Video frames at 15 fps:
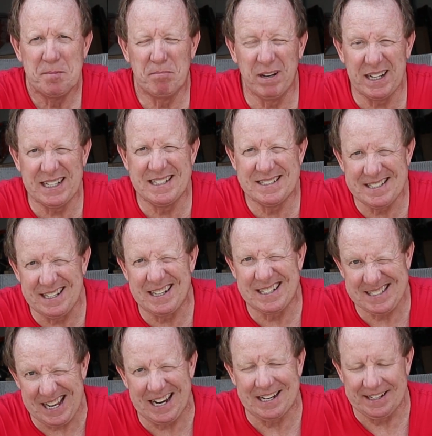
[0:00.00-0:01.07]
blade set
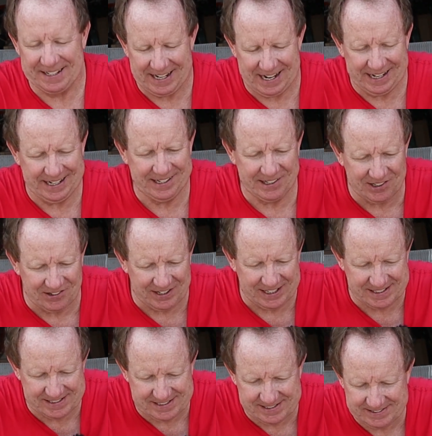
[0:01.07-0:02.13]
exactly 90
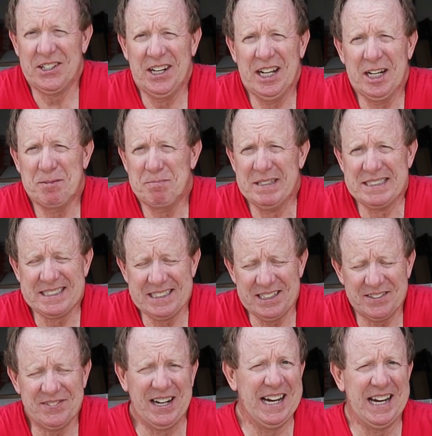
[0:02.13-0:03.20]
degrees. Couldn't help
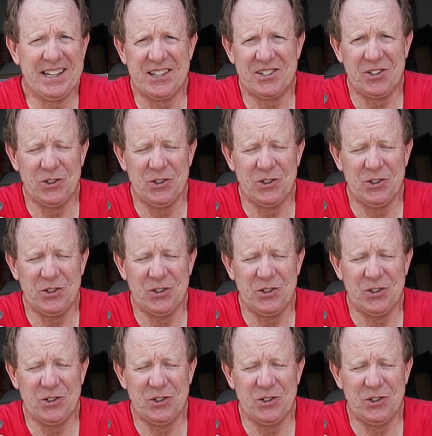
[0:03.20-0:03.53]
myself, I had the